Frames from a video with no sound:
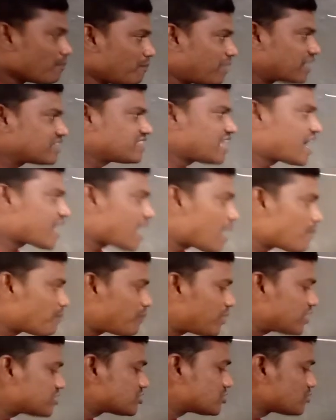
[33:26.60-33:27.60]
but they are
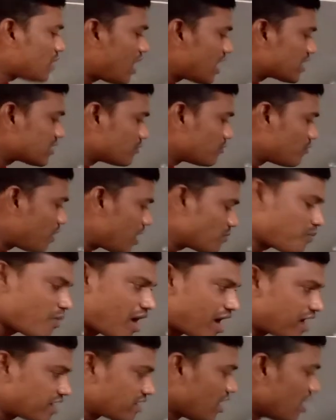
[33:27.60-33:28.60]
appears to at one
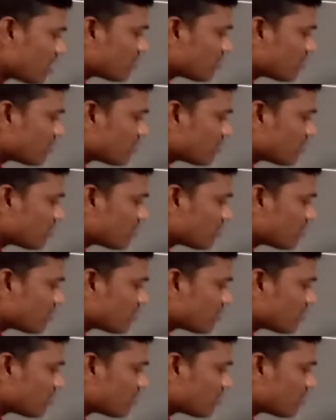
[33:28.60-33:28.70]
point.